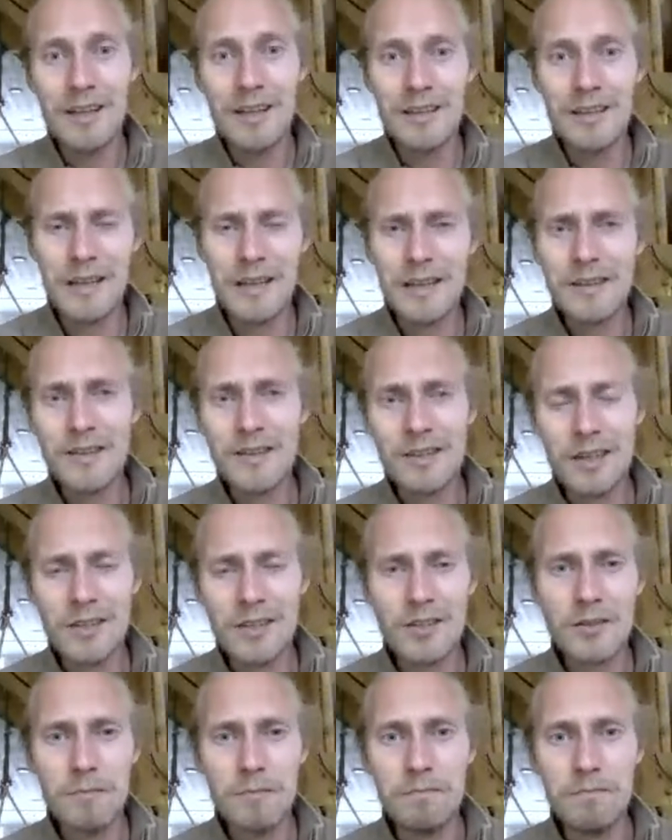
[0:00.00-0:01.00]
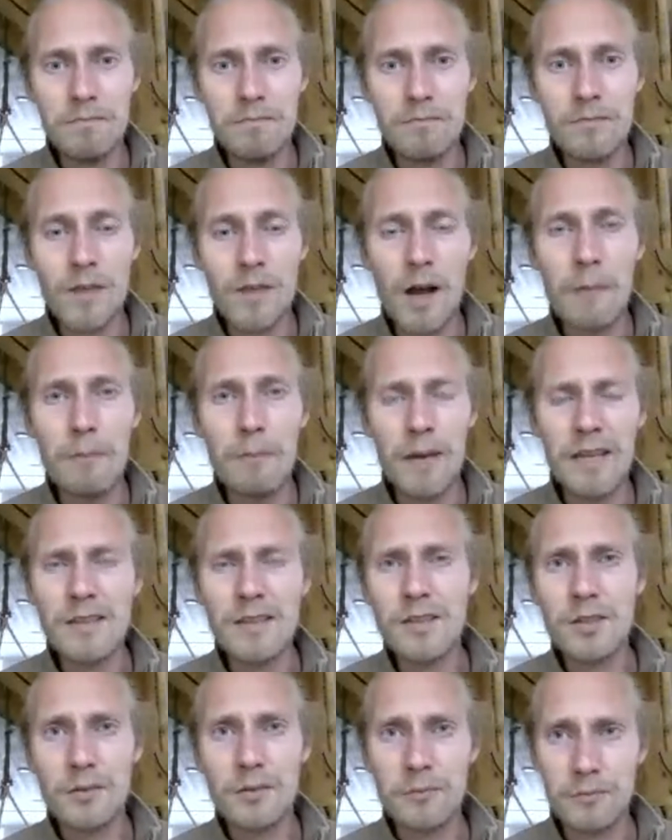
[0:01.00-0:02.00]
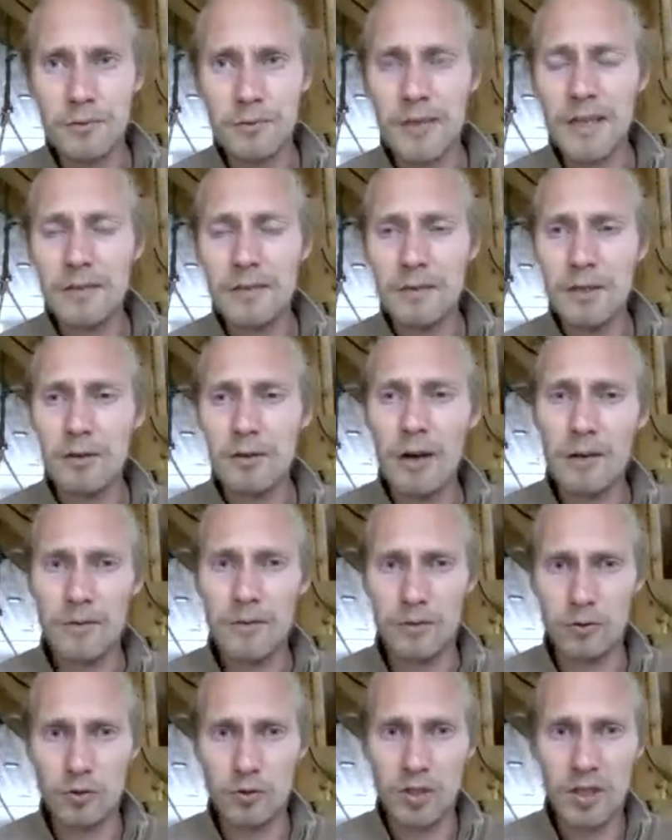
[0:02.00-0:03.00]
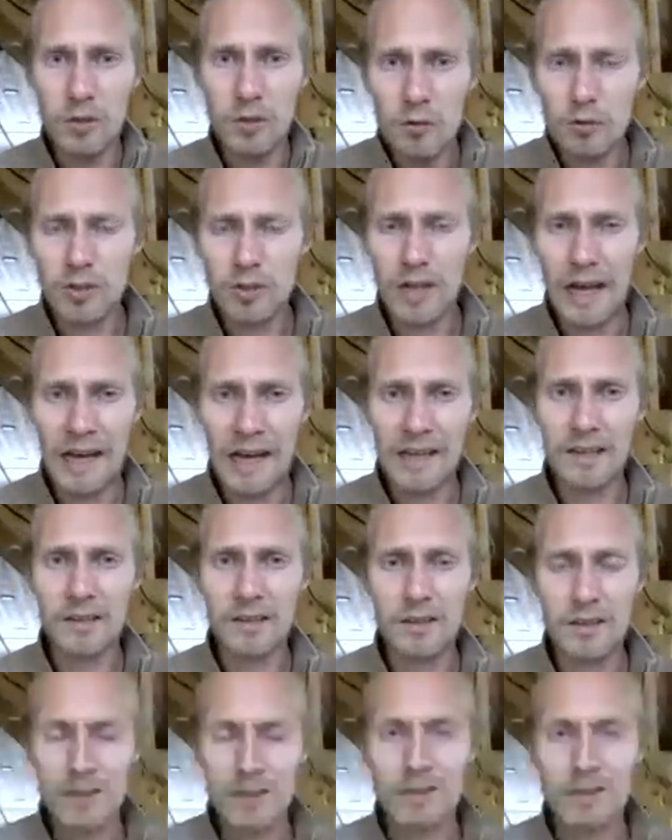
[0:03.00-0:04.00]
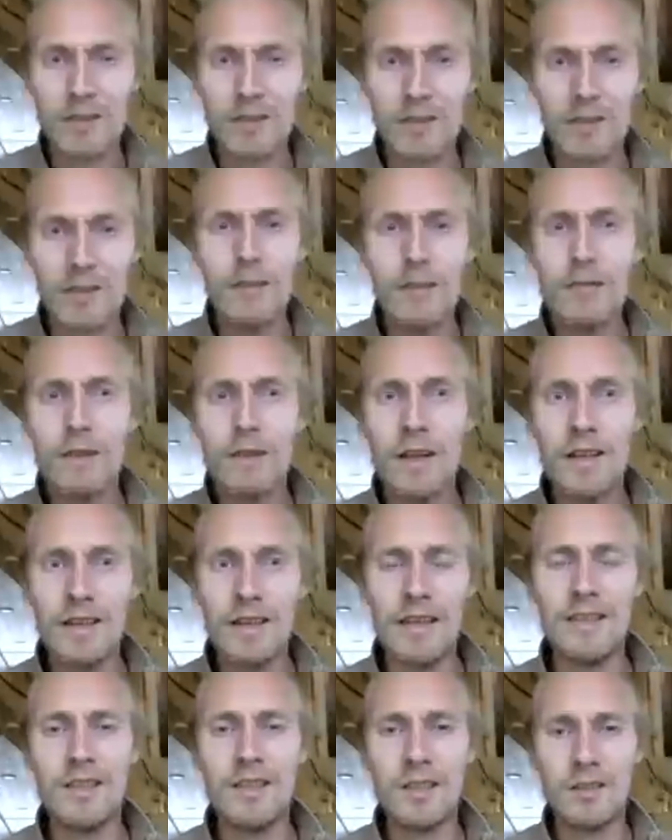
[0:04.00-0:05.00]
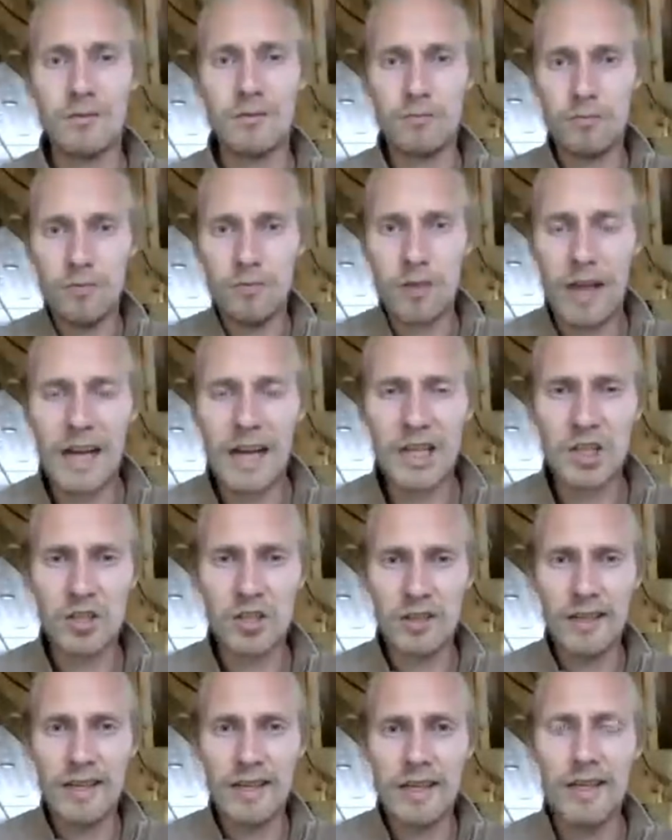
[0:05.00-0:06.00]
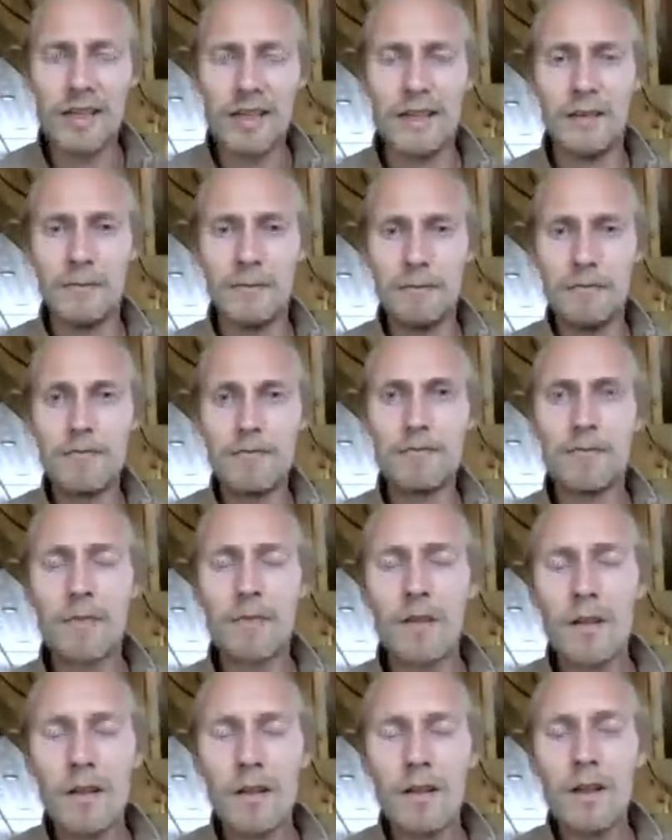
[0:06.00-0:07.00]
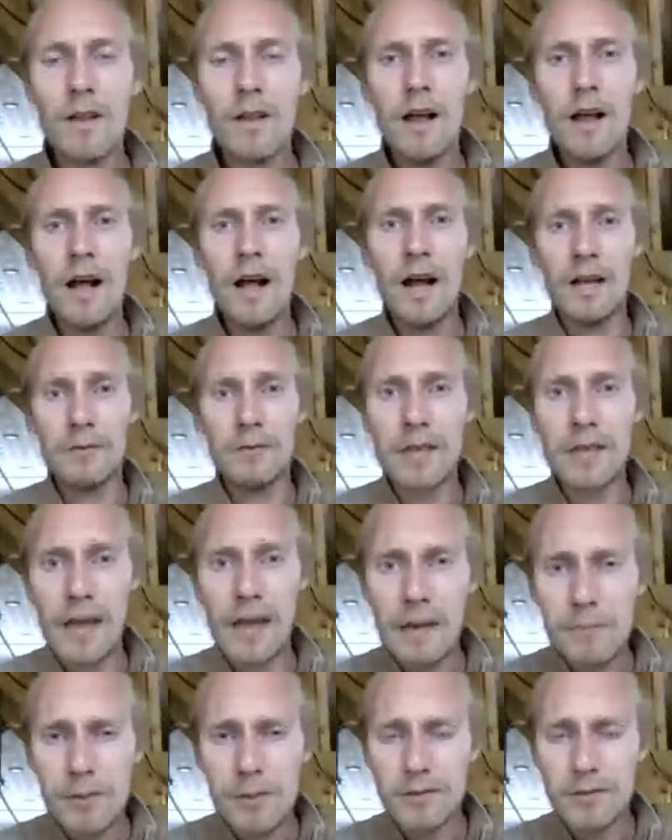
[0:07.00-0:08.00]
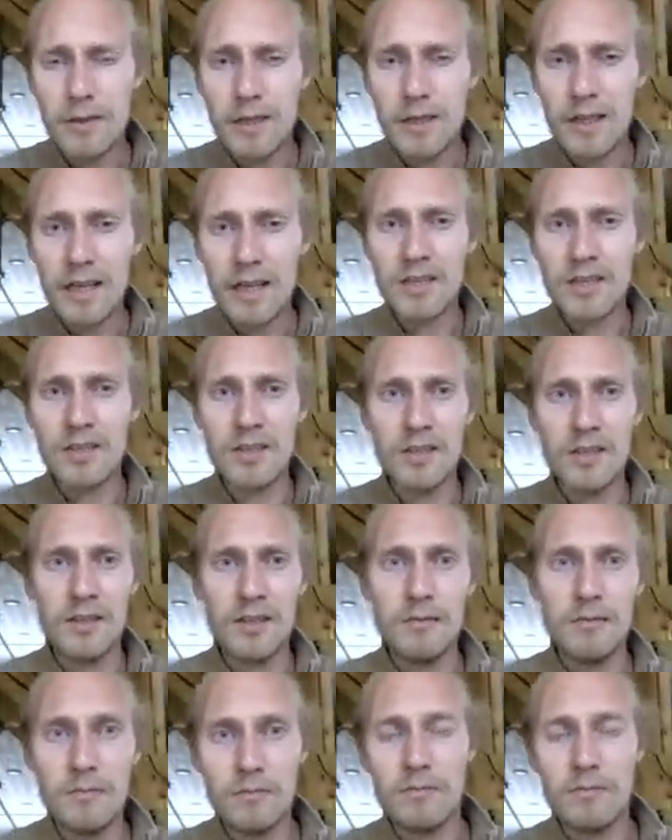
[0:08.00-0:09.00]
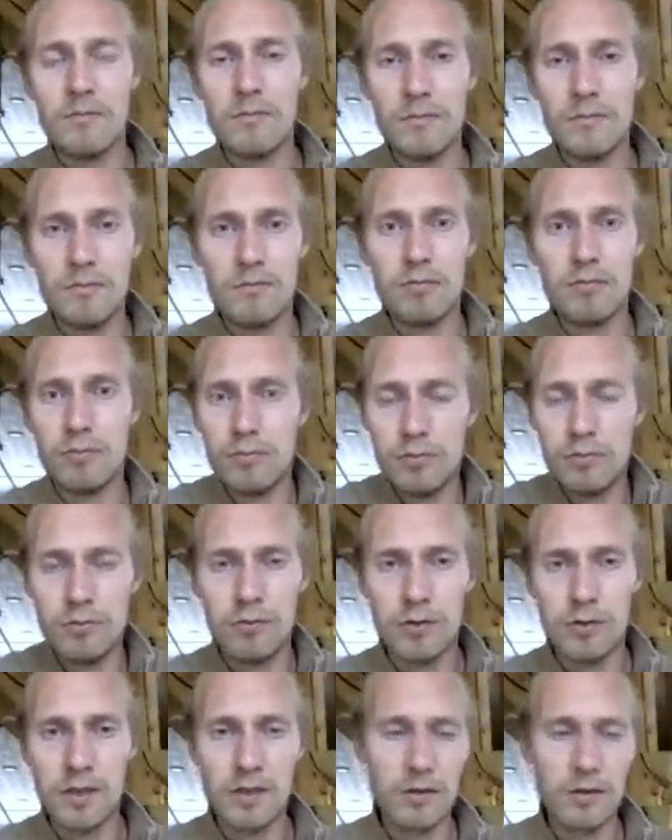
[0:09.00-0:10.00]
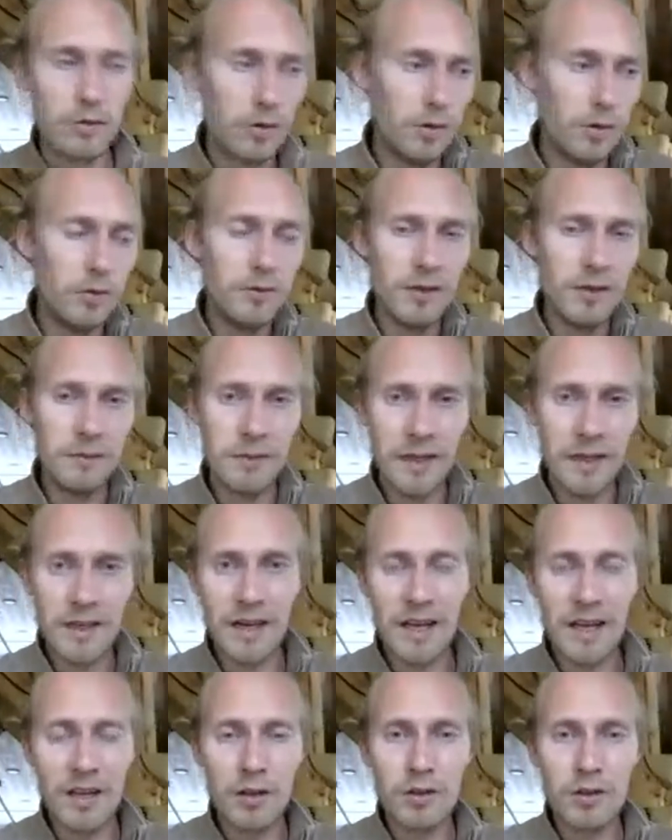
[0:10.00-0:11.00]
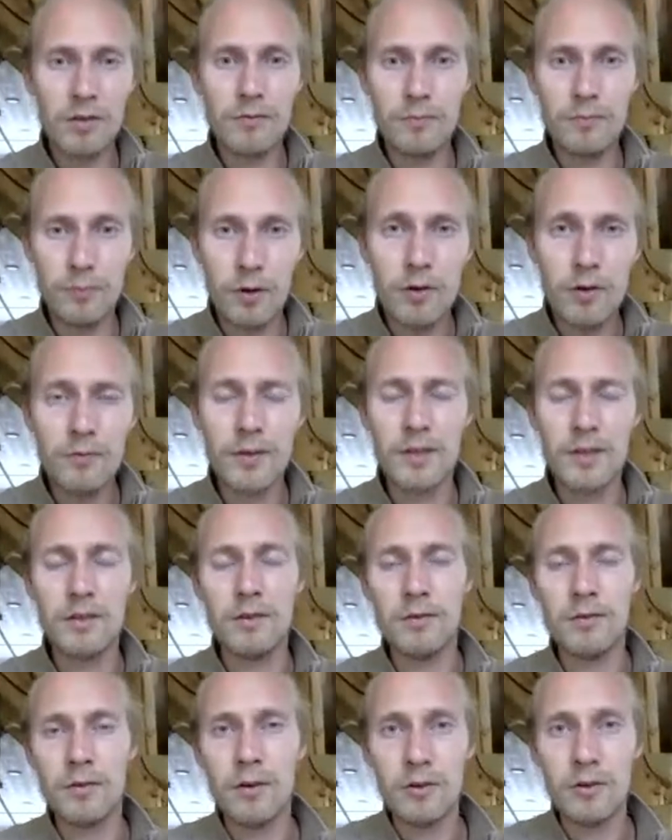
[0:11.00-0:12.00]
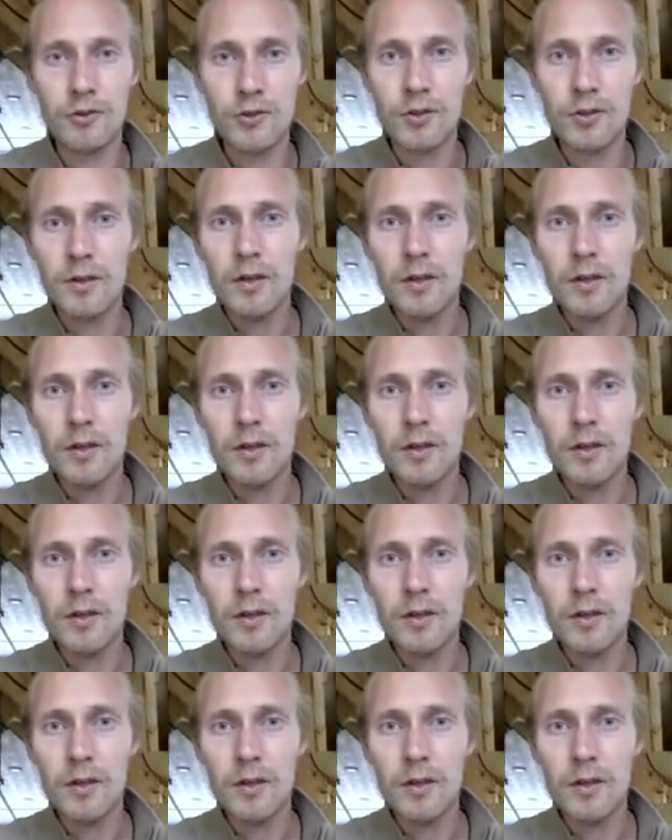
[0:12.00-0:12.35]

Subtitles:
that's just a basis of greed. When you have those huge acts, they just cash in. And what happens when they cash in? They make a lot of profit, of course.